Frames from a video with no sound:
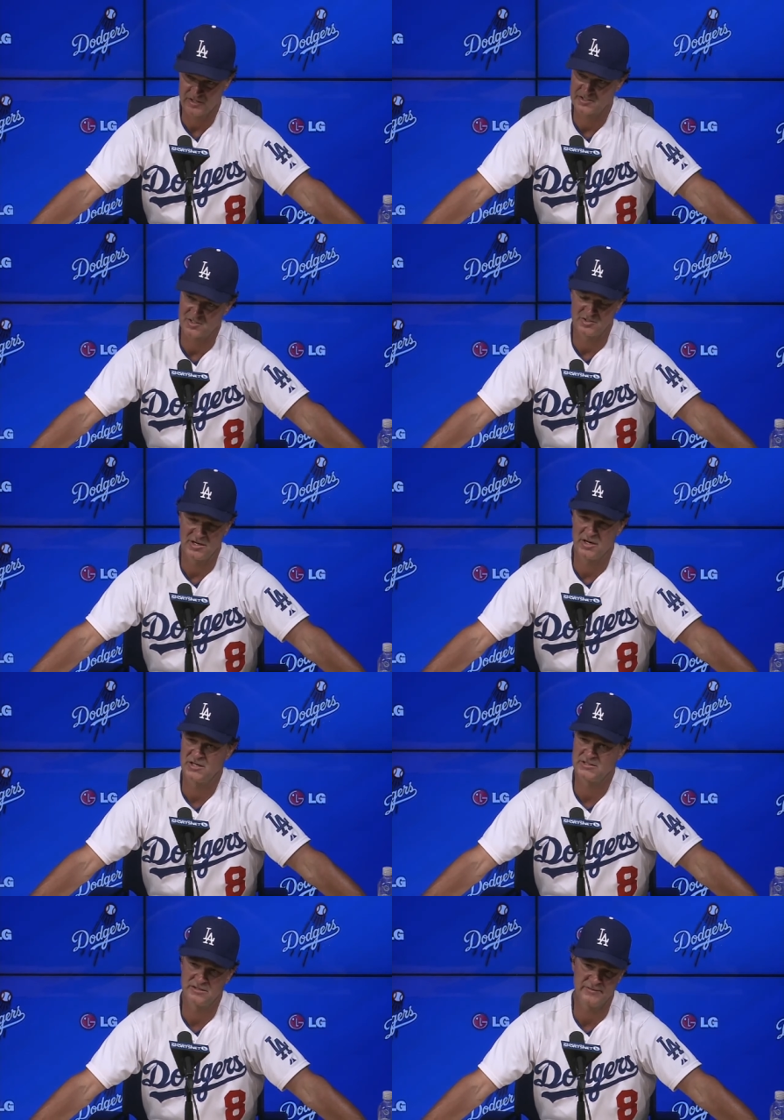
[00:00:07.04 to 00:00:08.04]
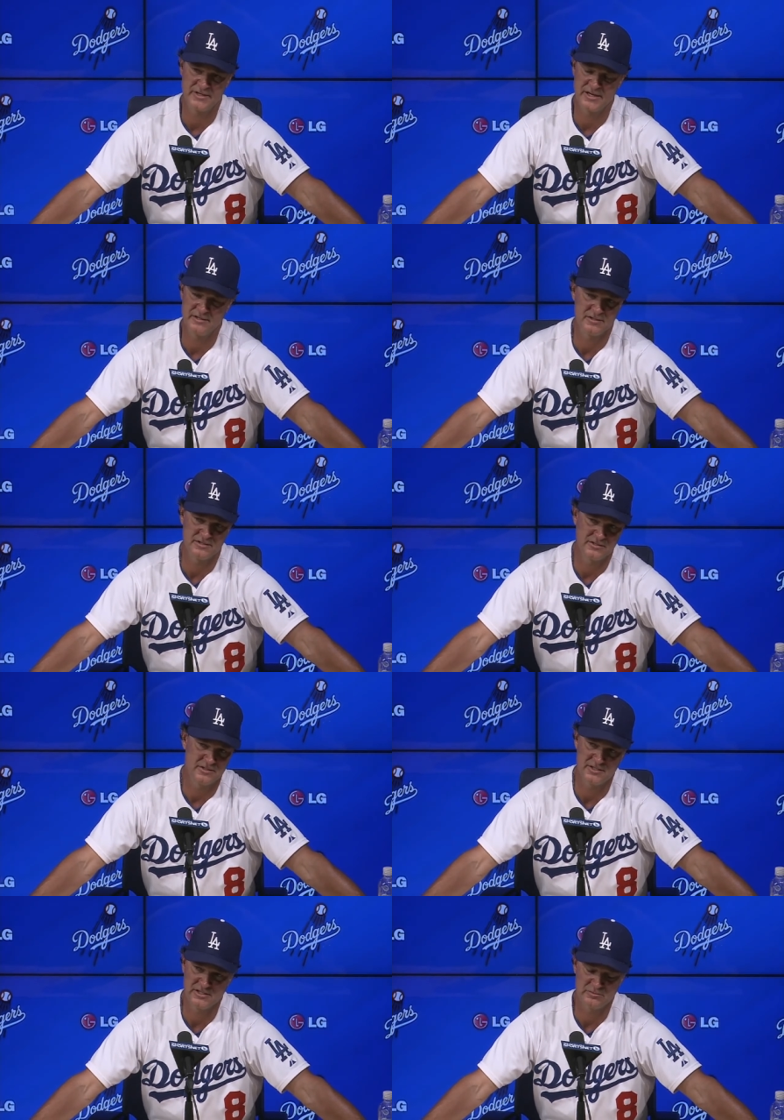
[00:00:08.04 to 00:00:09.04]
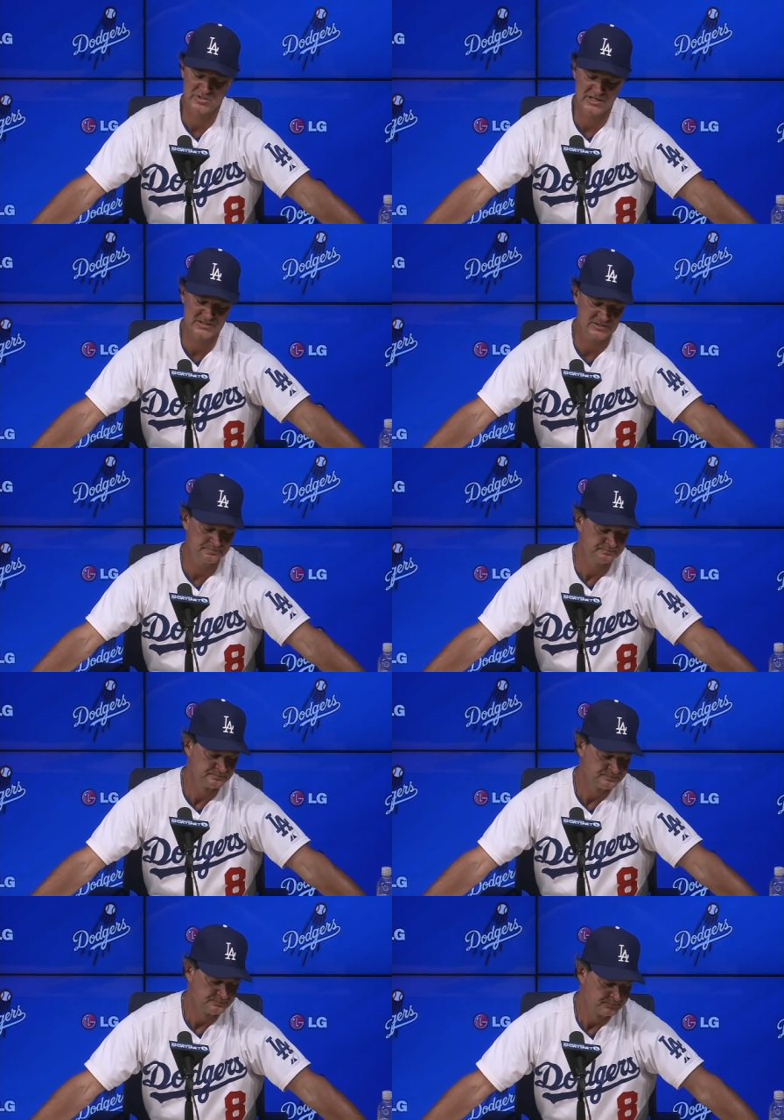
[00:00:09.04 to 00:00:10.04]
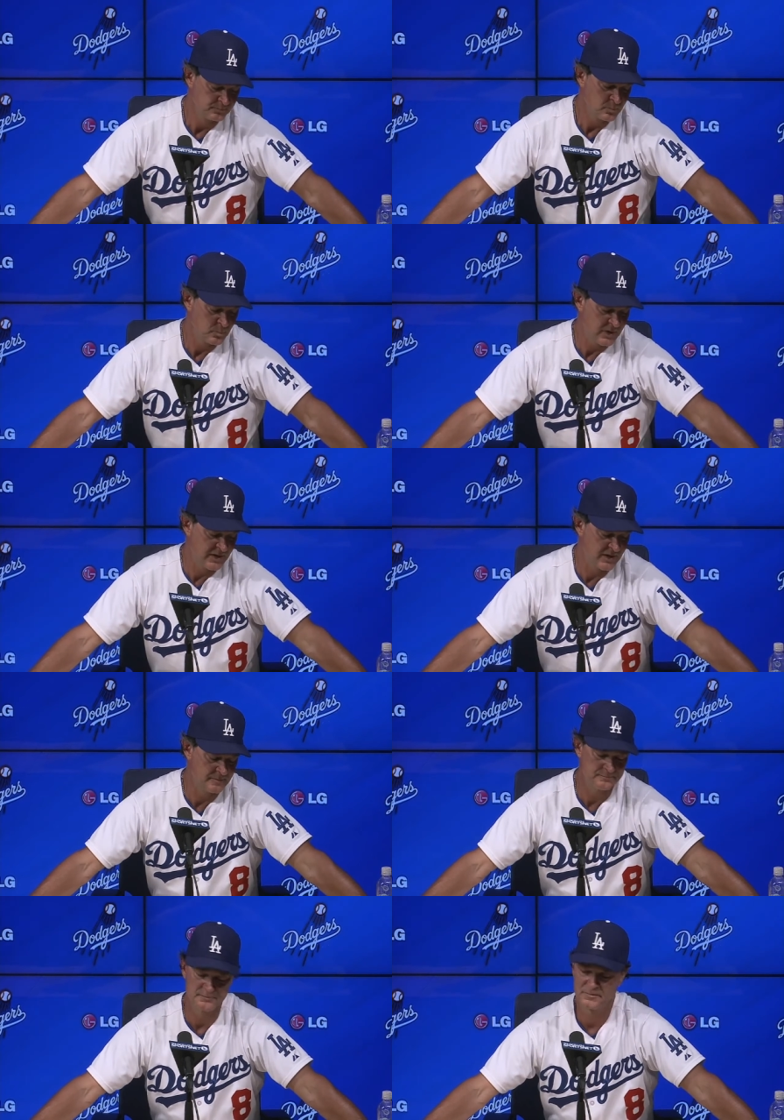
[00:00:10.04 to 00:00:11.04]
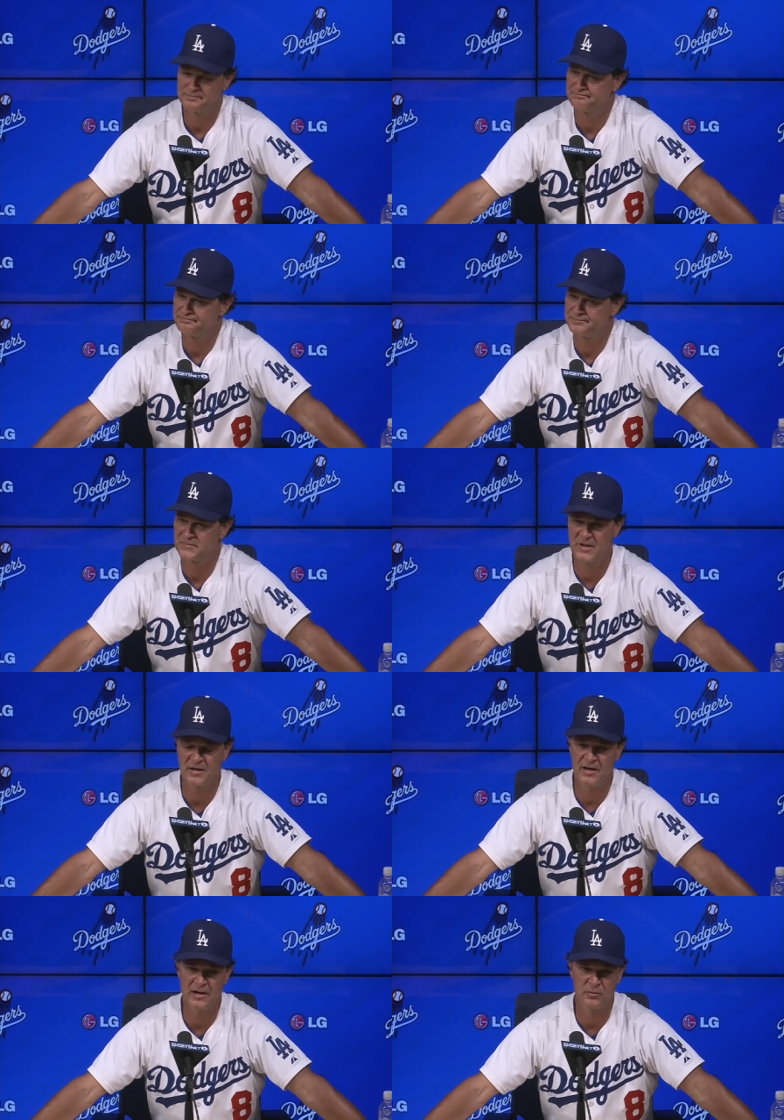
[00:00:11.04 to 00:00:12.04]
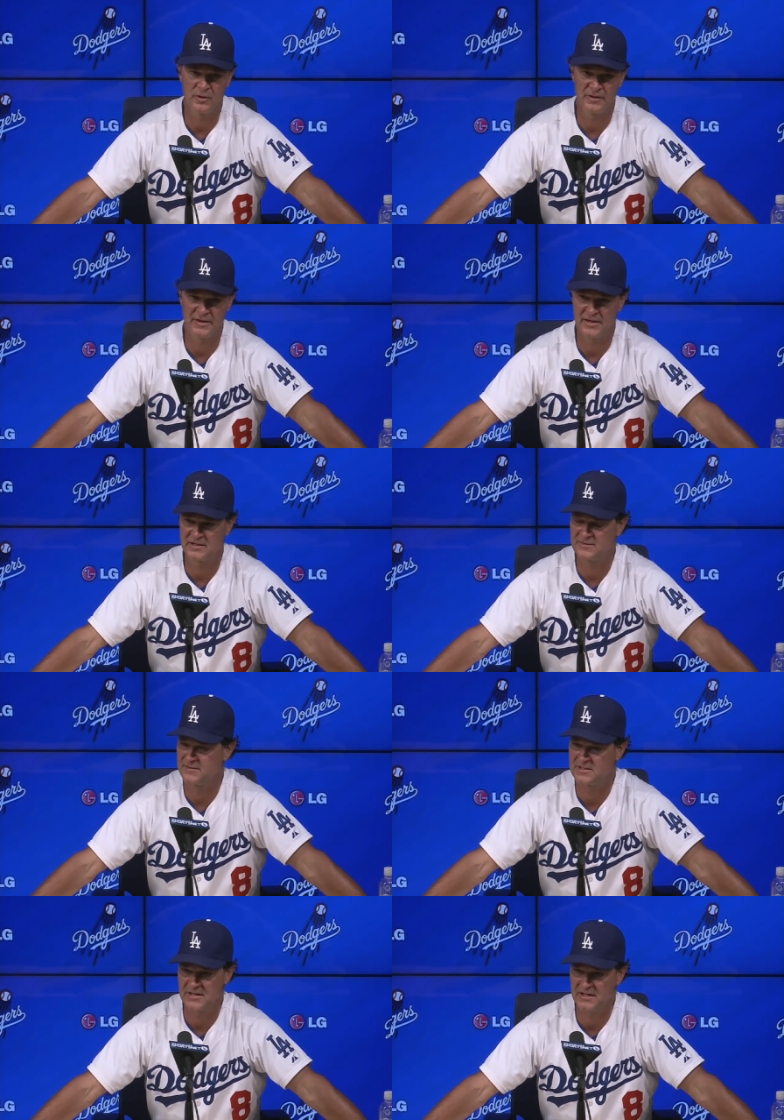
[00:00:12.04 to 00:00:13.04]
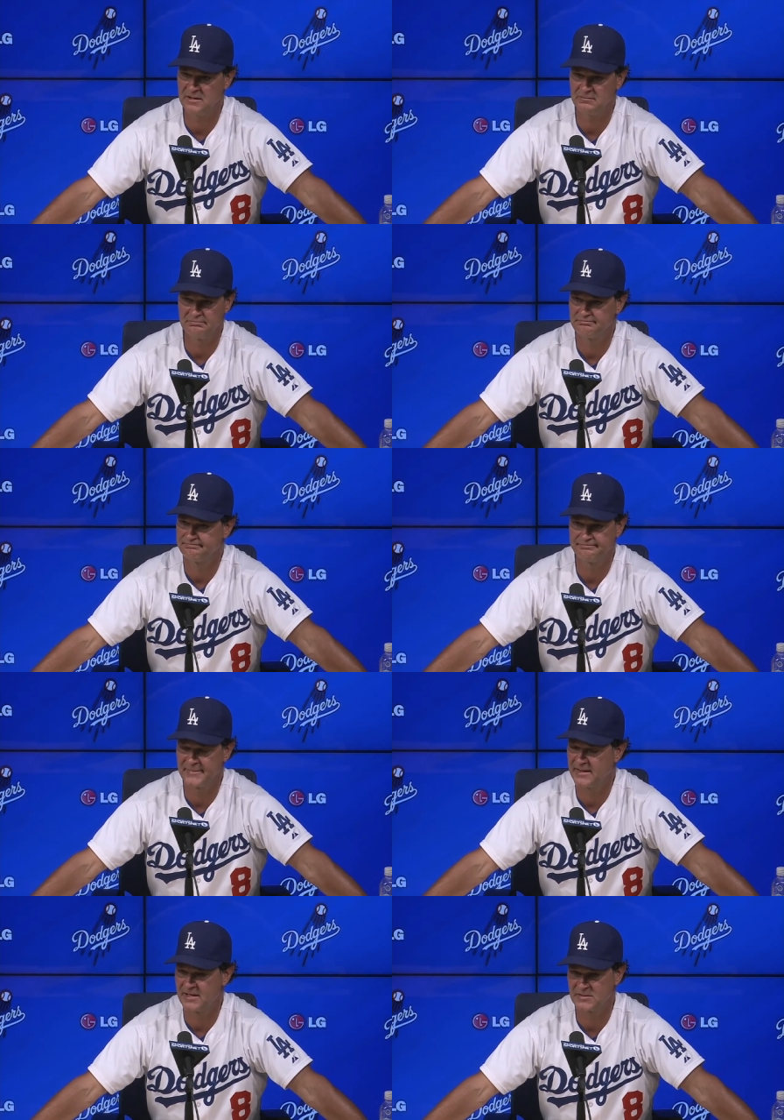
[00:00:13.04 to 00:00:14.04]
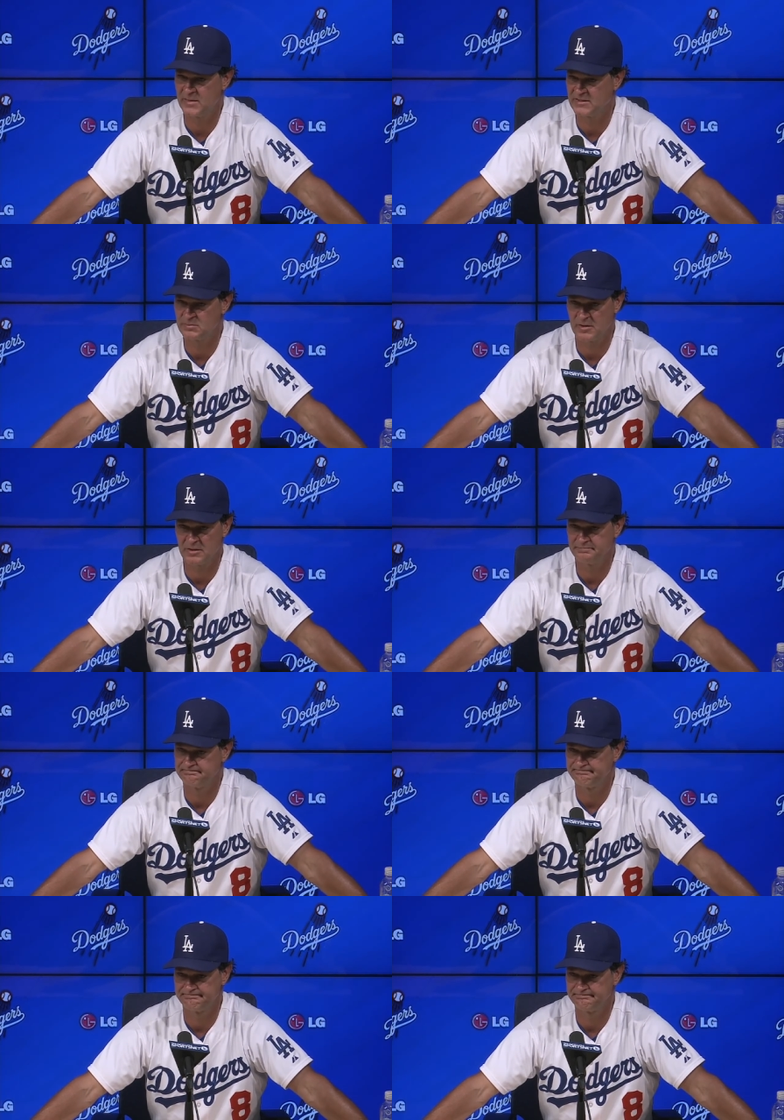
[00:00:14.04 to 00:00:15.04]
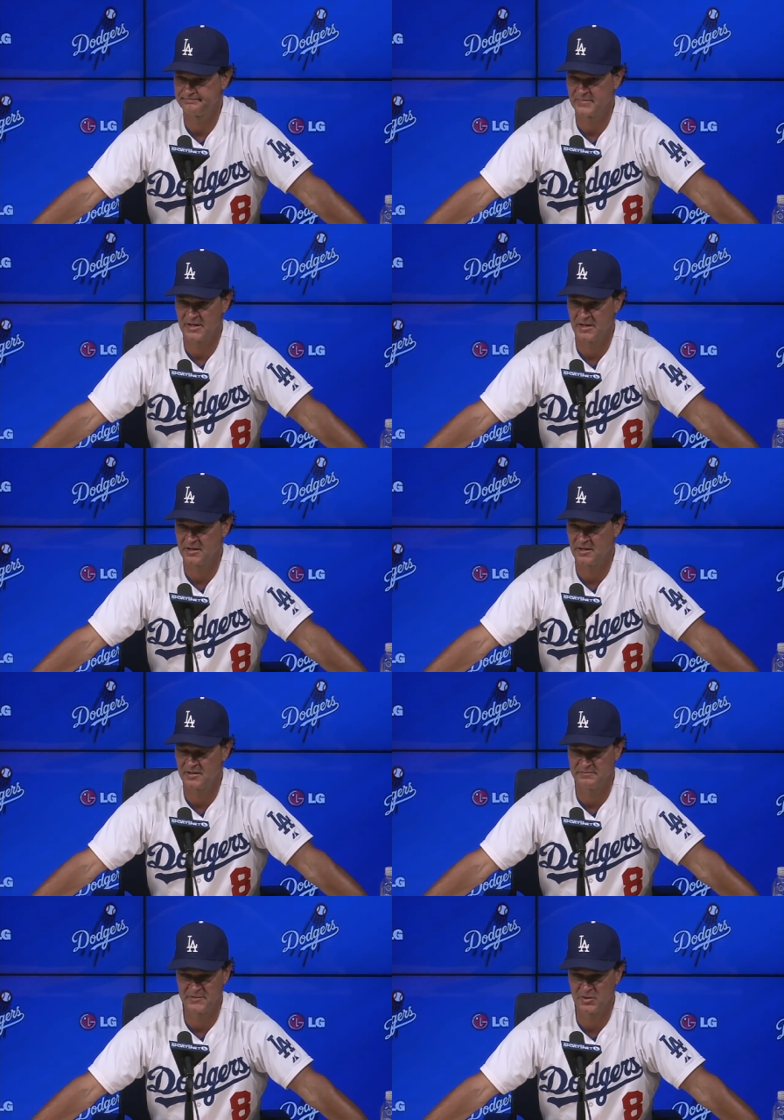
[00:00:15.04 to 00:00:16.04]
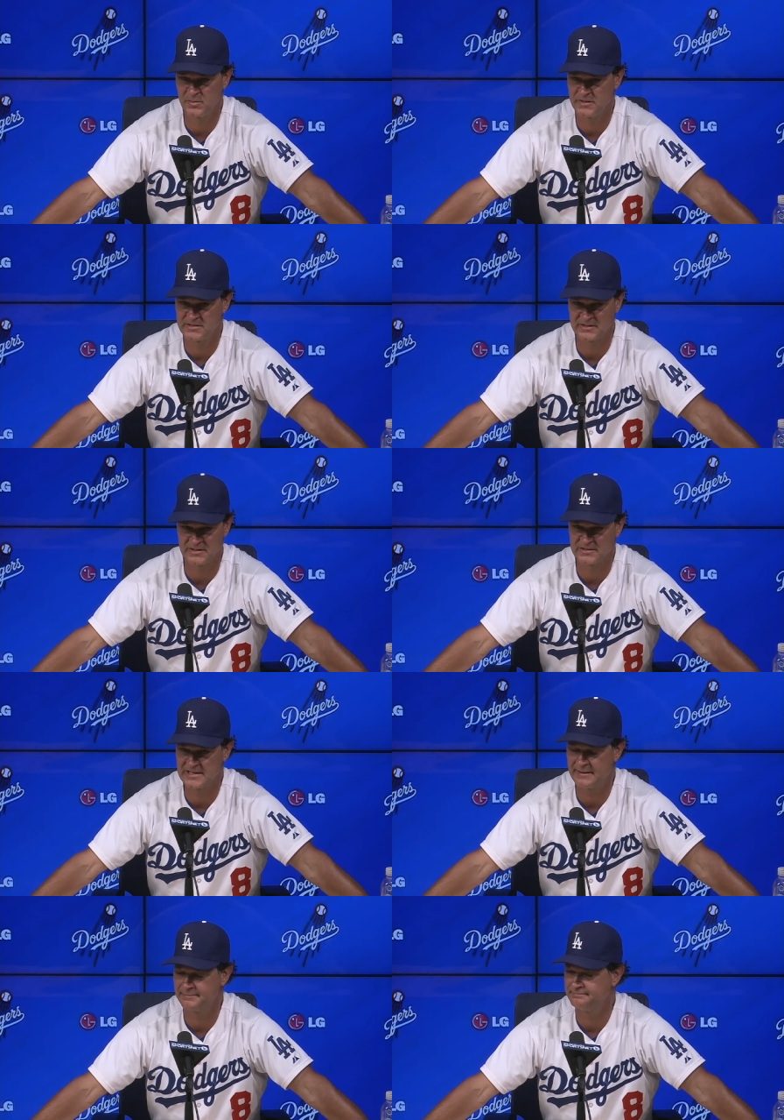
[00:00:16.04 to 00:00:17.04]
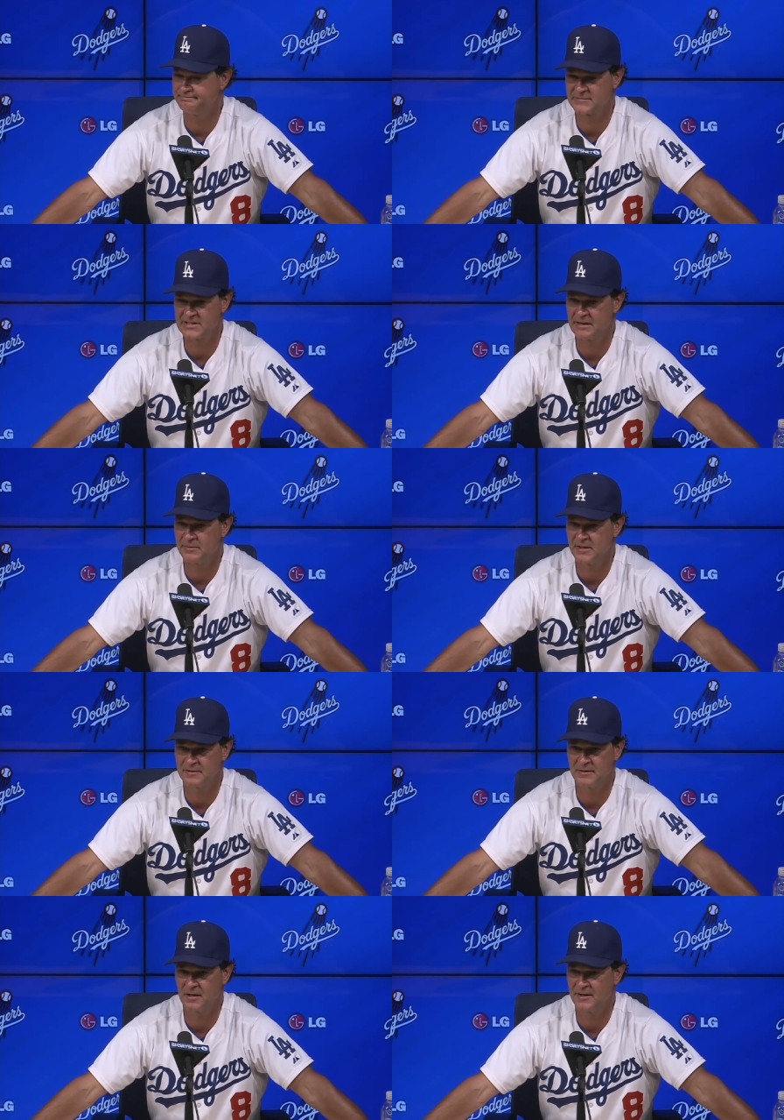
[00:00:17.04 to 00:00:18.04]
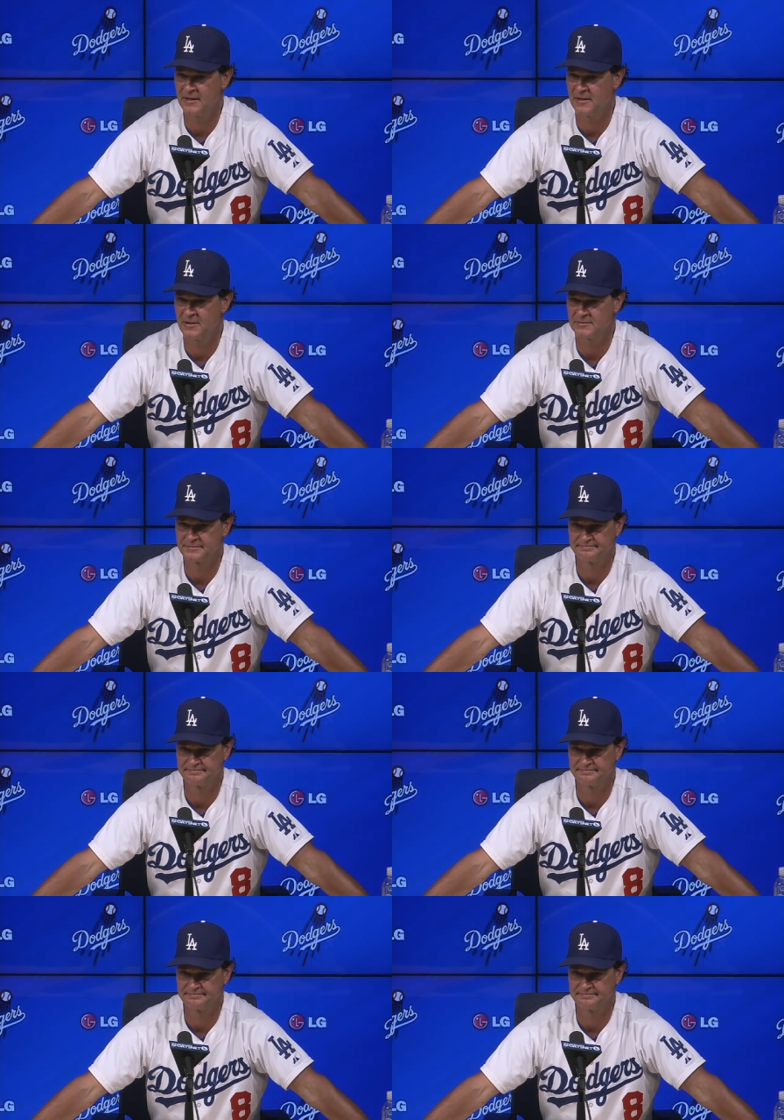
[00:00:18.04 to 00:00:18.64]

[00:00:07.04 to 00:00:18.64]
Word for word: it in certain areas, and if he doesn't, you end up chasing. But I don't really think it's fatigue. I think it's baseball, and good pitching is going to stop hitting all day long.